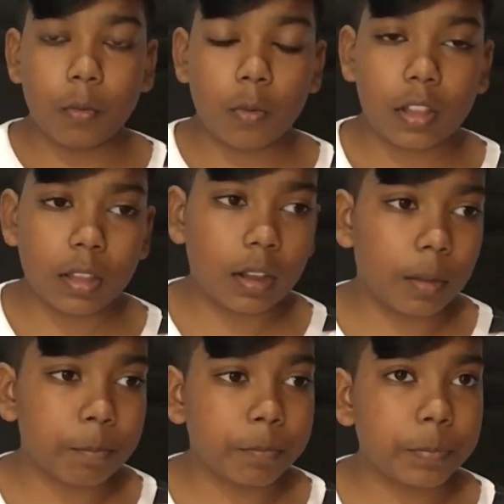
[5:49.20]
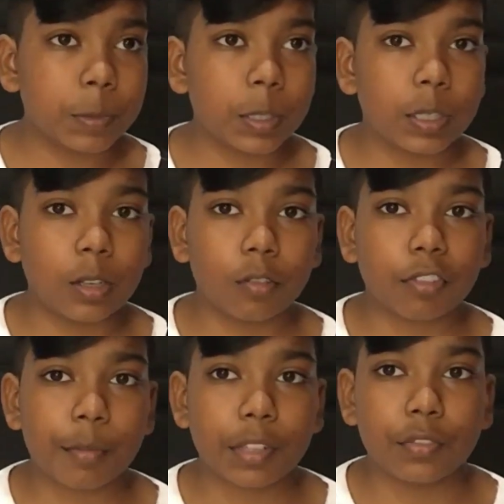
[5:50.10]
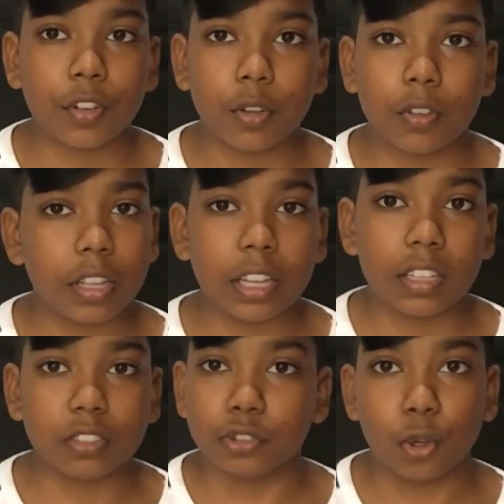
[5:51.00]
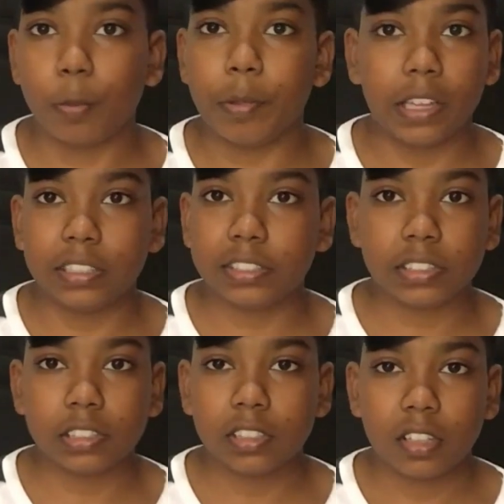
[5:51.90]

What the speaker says: Well, turning out from this video, there is no best.